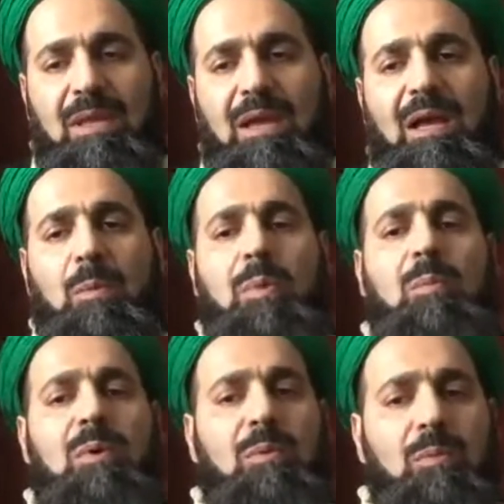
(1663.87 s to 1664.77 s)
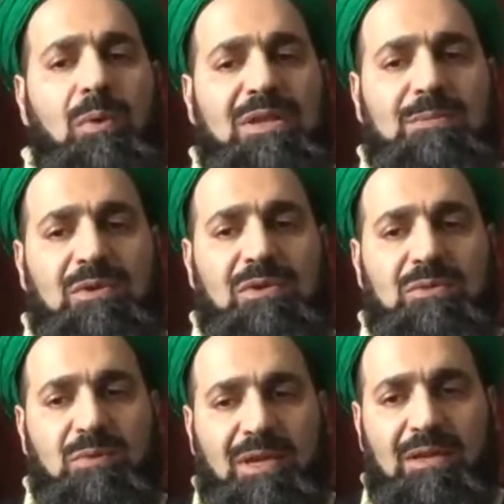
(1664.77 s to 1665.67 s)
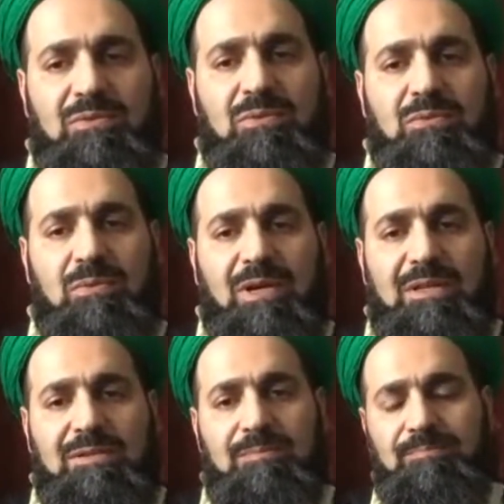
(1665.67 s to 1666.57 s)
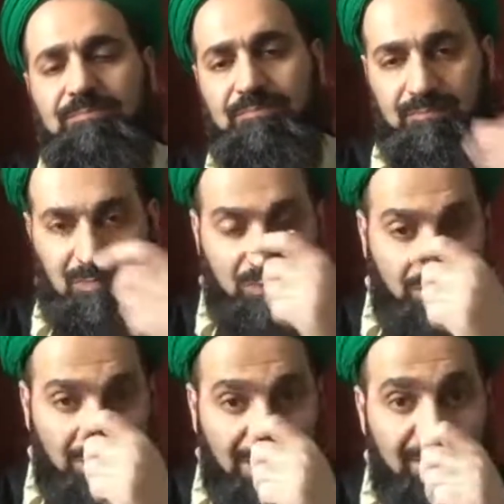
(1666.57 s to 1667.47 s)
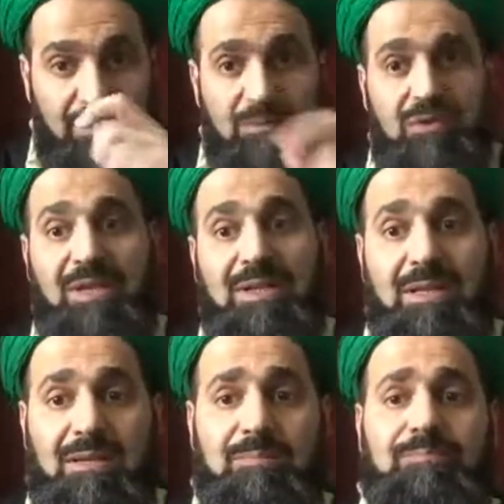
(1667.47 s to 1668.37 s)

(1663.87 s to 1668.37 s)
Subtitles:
help them as much as we can to do right, remind them gently,